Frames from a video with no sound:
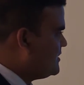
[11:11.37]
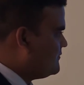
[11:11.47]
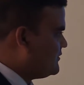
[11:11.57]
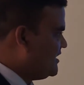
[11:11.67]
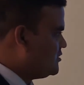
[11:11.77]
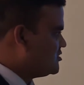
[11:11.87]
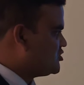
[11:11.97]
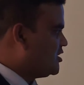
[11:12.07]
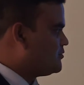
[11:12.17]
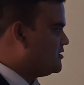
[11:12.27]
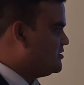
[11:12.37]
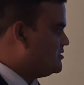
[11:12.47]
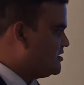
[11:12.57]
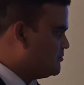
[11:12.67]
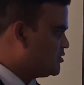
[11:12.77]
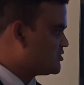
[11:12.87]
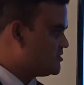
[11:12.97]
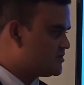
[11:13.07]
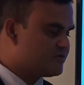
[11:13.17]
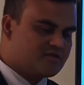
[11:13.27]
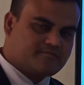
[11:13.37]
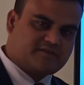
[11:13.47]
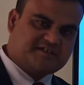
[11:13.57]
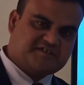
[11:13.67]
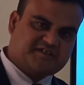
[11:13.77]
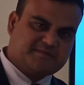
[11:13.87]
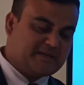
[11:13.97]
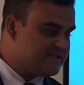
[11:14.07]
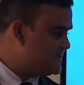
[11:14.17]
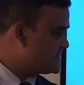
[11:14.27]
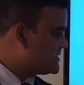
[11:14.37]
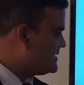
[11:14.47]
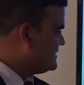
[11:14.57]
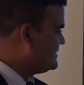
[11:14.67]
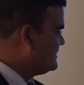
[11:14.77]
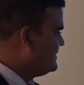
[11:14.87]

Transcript: filled with joyful emotions or frightening images,